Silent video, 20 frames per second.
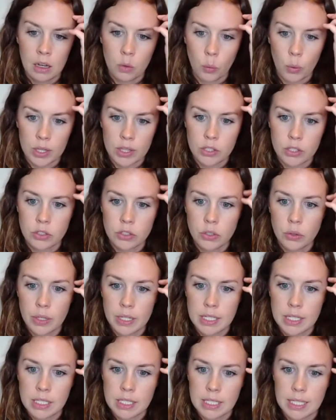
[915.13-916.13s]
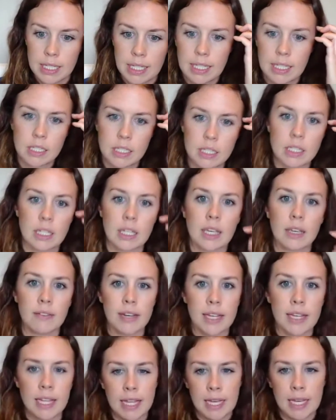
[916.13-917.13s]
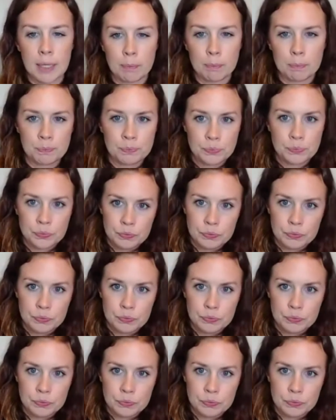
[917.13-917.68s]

with students is giving them